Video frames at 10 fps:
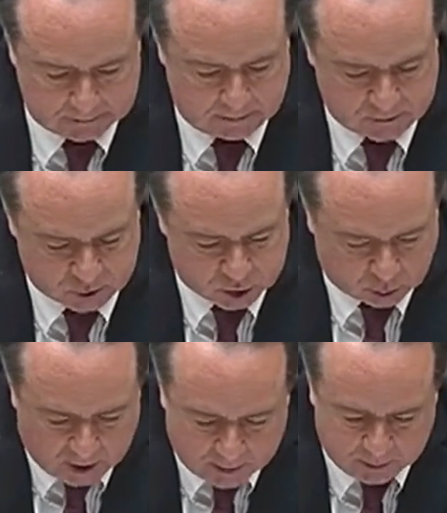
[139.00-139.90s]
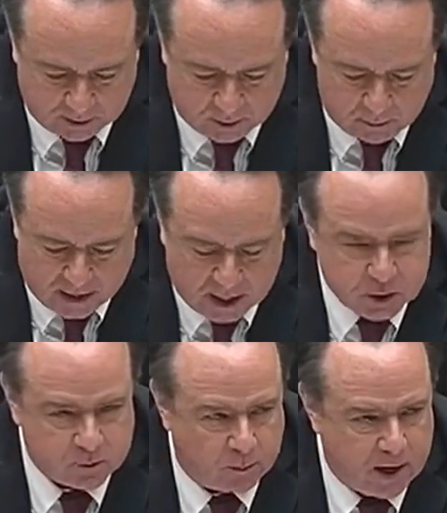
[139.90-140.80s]
the scrapping of the
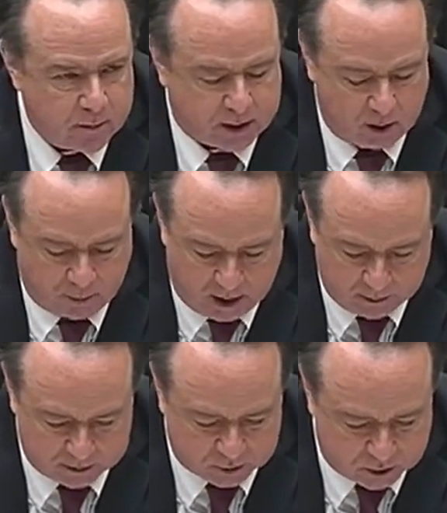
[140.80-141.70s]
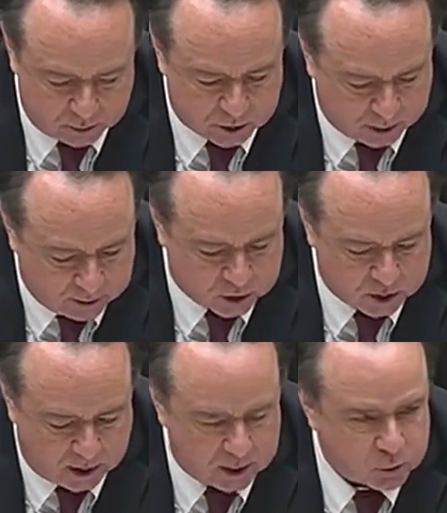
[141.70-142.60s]
massive Obamacare payments to insurance
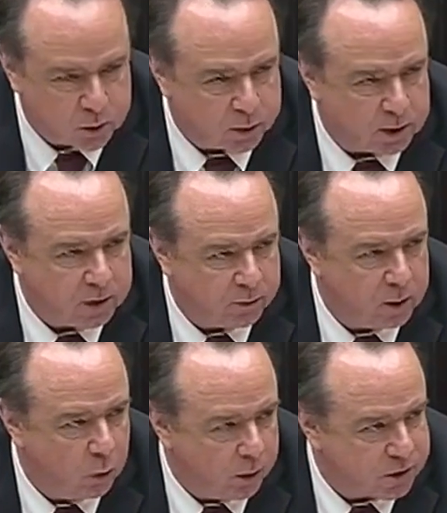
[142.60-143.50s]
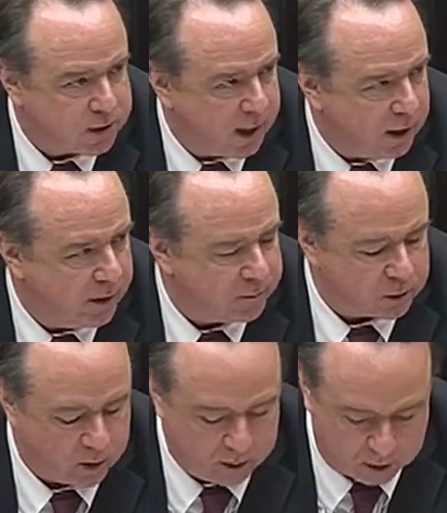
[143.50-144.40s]
giants, which were delivering worse care at ever
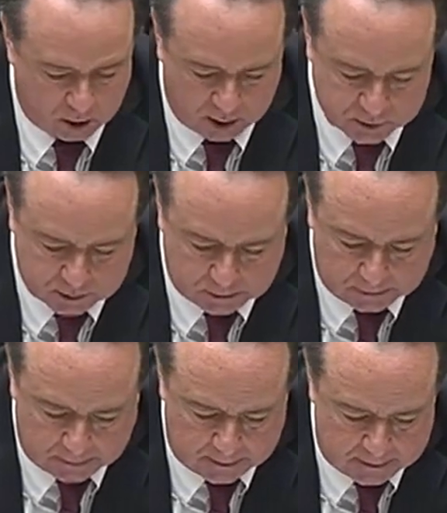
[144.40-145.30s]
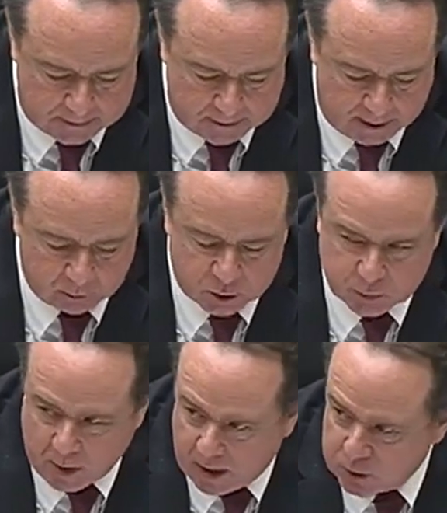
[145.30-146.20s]
greater cost. And in
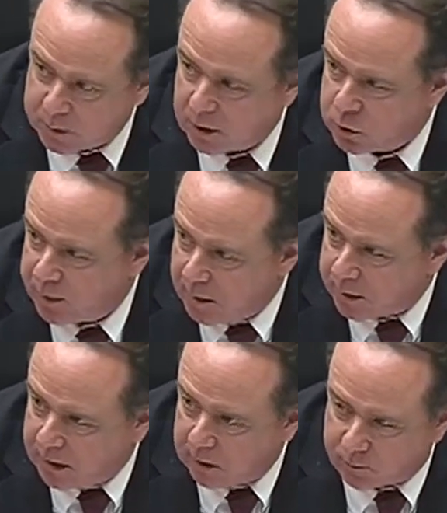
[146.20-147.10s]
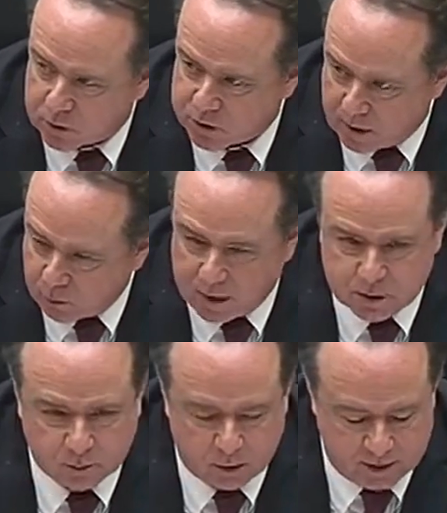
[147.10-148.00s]
response, because Obamacare for some
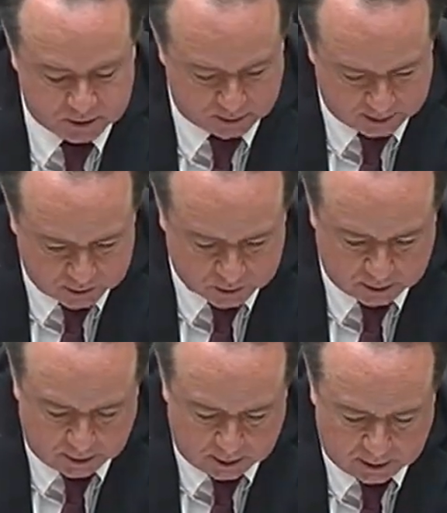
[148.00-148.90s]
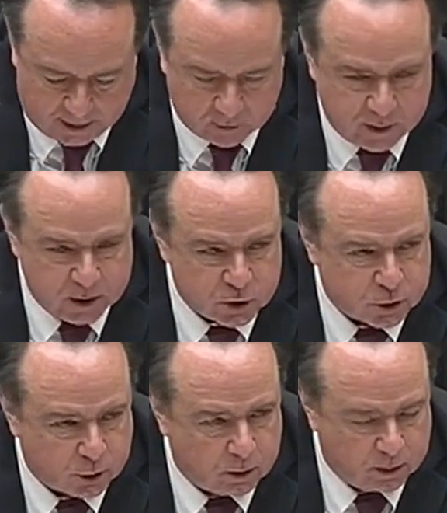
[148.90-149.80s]
reason permits this, every
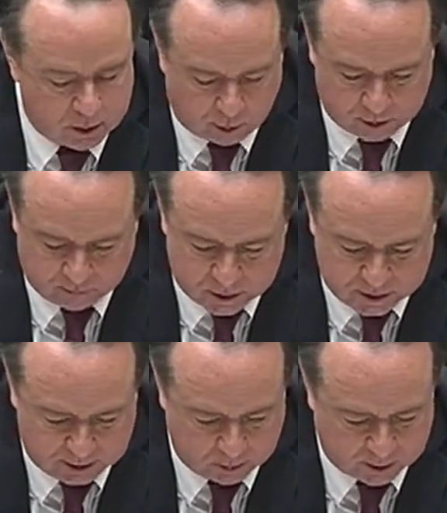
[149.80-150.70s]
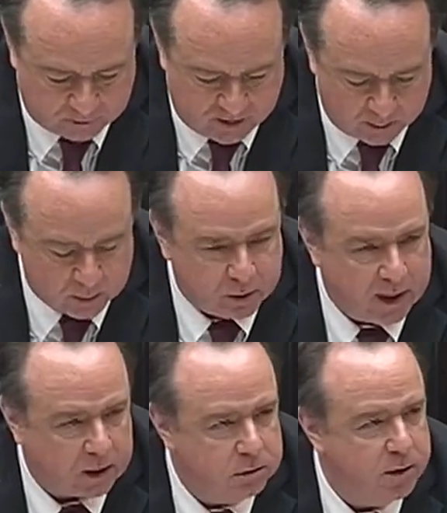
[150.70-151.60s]
insurer in Northern Virginia with a family plan,
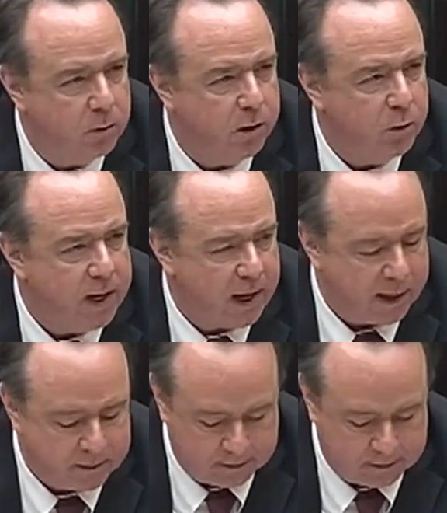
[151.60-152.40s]
including the one we had,